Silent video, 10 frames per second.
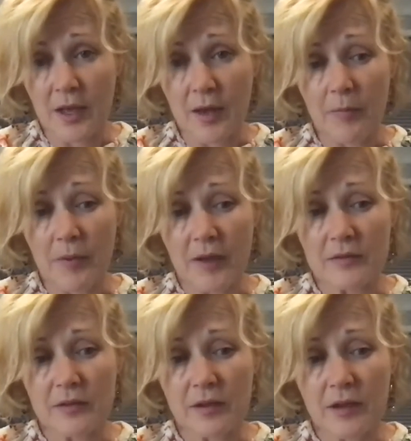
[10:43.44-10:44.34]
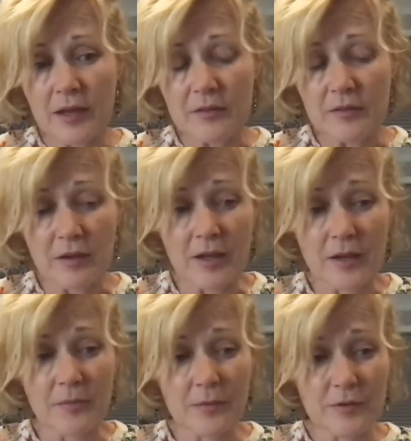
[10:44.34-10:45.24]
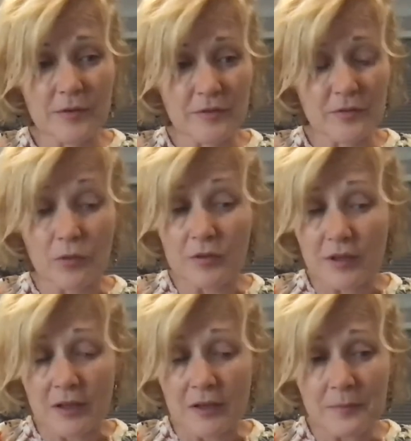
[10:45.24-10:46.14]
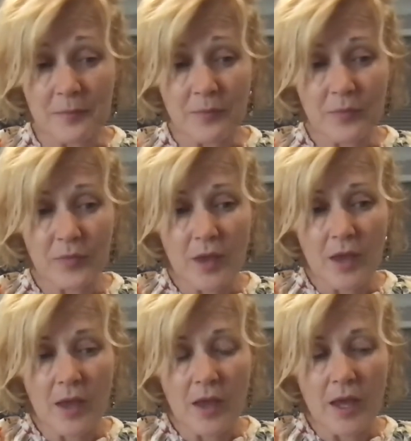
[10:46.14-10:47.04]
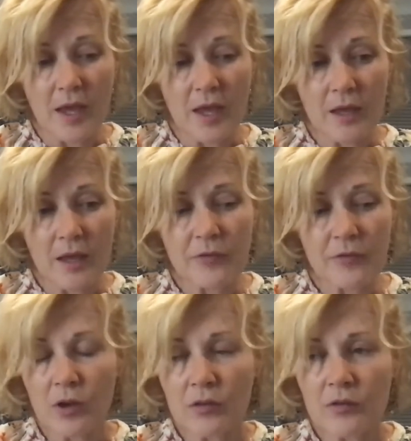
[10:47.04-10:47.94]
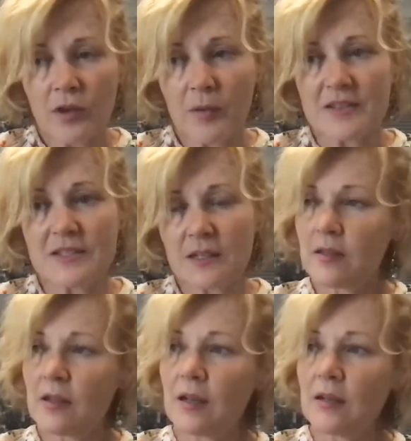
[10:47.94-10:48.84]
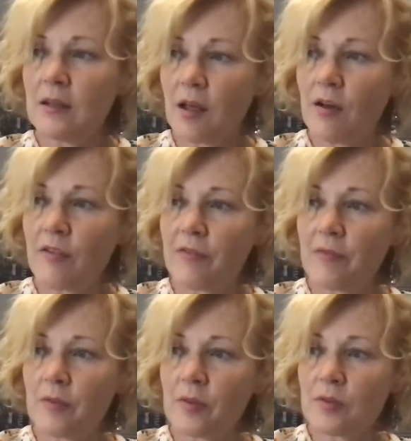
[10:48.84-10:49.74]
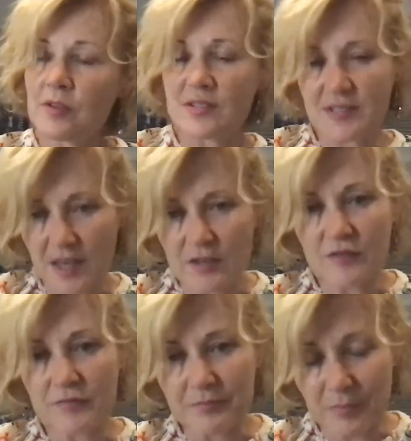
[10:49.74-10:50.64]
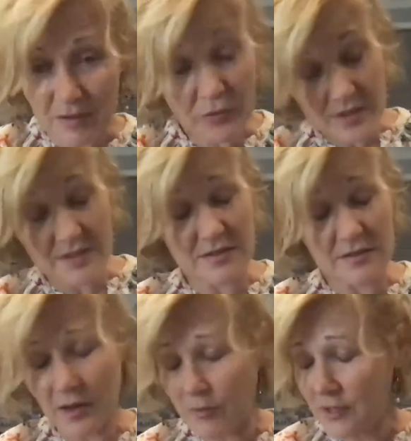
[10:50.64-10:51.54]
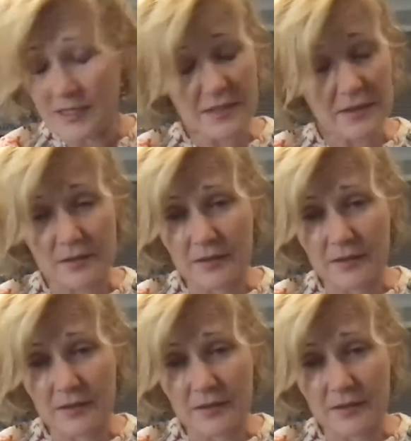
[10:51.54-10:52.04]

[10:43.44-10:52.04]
But at the time, it was daunting. And for a long time, I didn't love the sound of my voice. I really didn't.